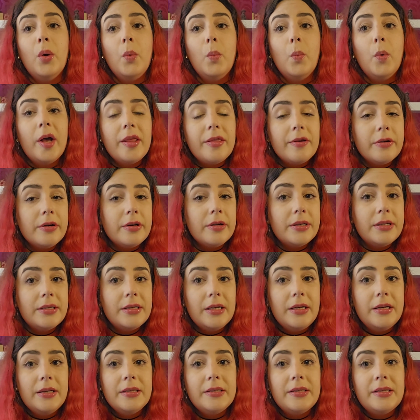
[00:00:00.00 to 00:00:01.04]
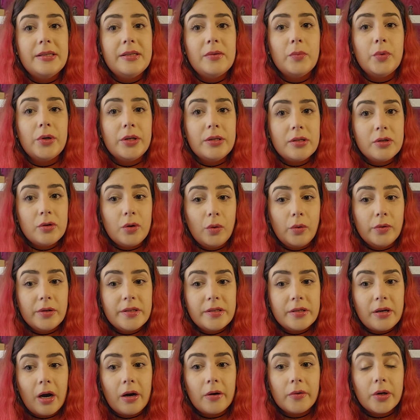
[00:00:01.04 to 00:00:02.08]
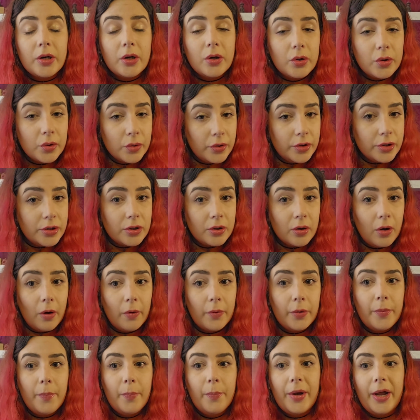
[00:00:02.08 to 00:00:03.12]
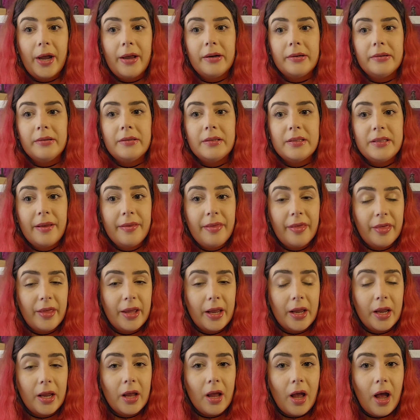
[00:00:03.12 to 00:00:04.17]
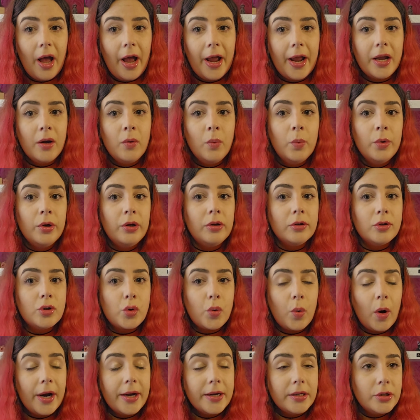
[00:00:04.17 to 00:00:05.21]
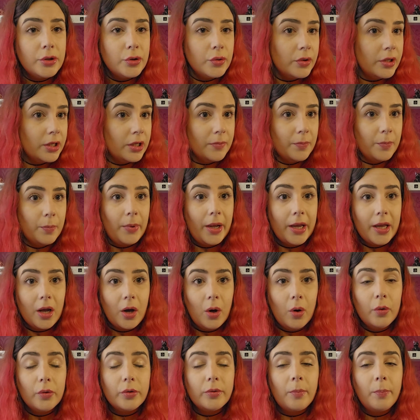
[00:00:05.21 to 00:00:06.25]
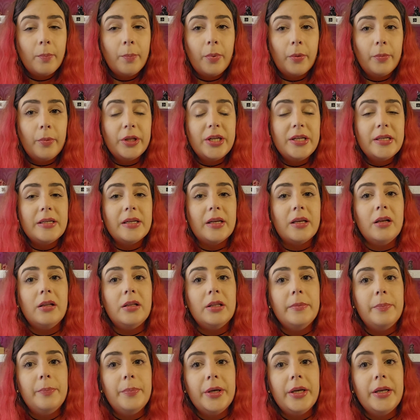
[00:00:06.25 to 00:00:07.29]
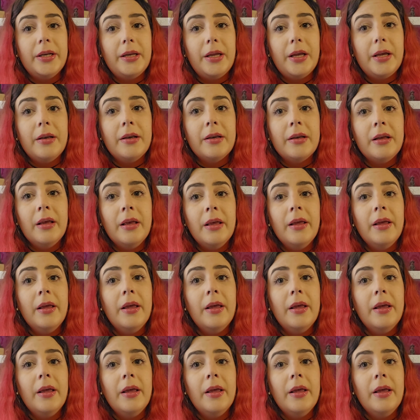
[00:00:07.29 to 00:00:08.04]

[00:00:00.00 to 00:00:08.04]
Whether these results are a good or a bad thing, I will try to keep my own political opinion